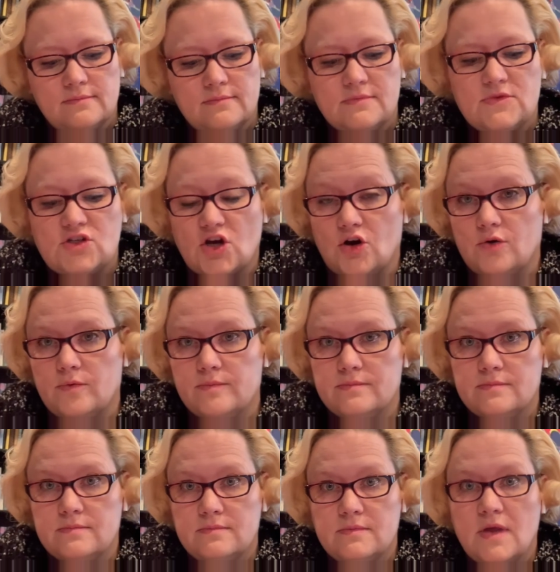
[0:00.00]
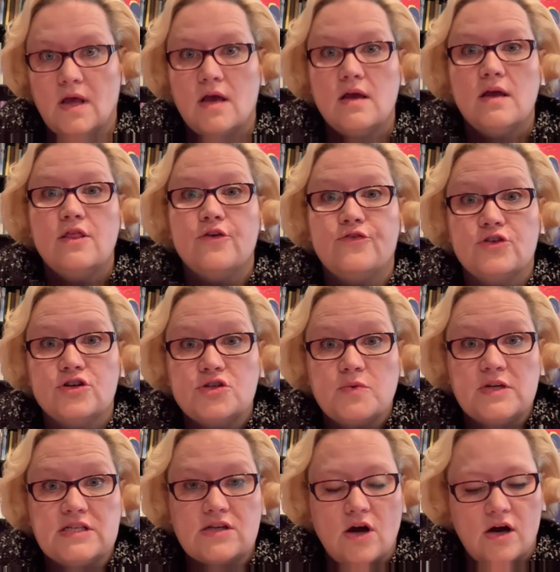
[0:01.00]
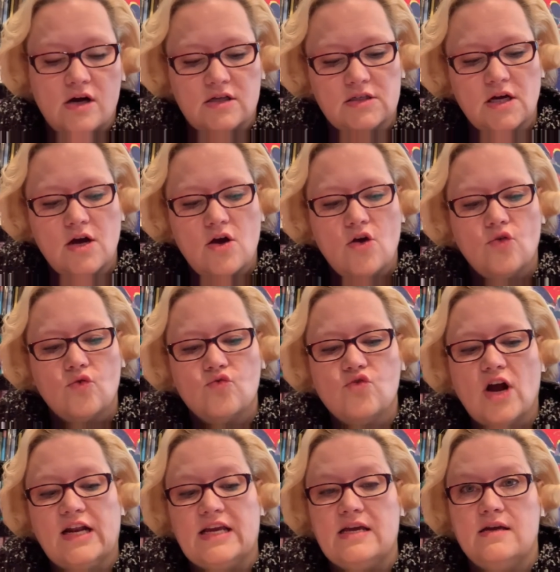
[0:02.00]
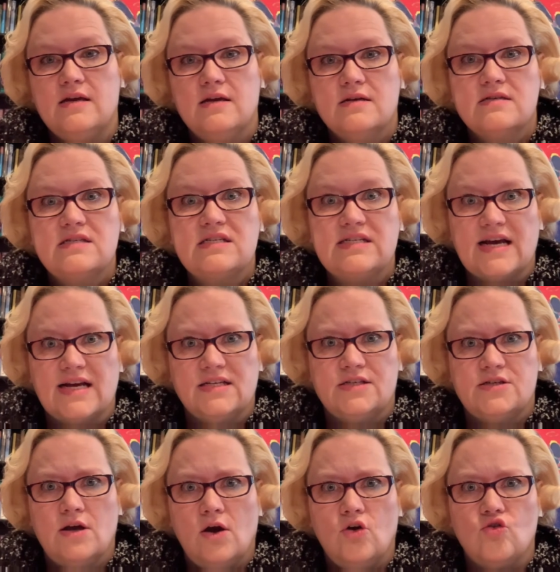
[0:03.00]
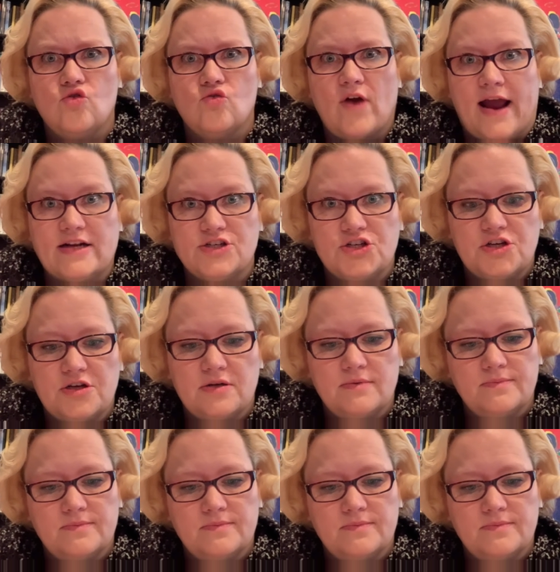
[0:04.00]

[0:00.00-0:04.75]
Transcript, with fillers: So, the first one is called Runny Stets Gretched.